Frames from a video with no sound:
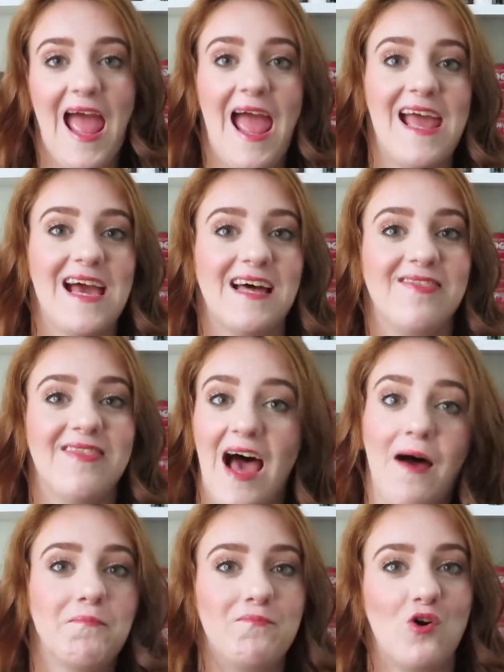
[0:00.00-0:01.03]
And
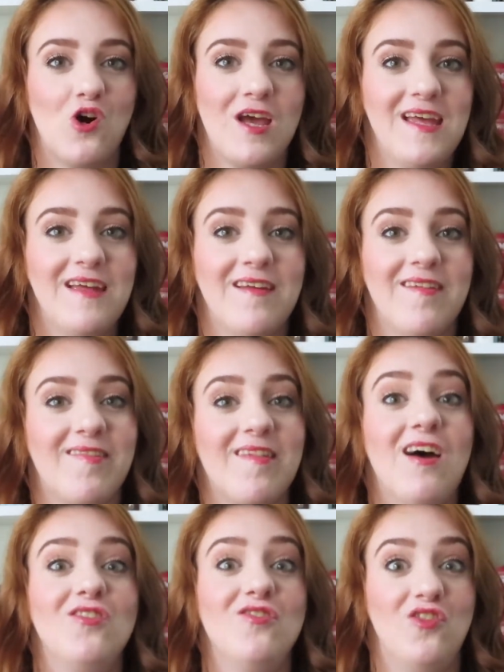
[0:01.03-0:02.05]
that book is
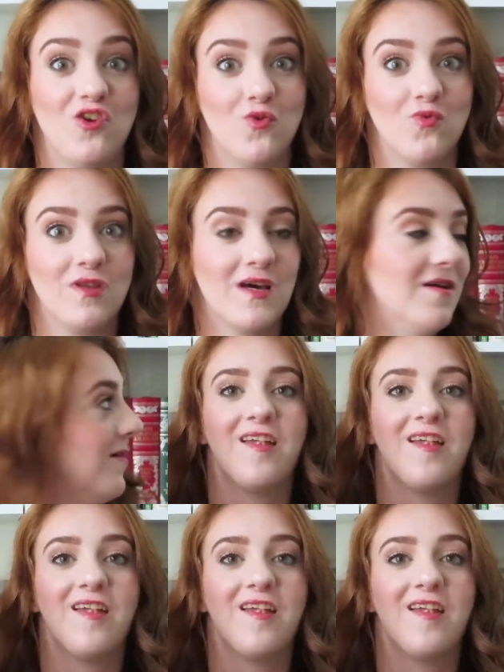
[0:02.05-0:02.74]
Dune.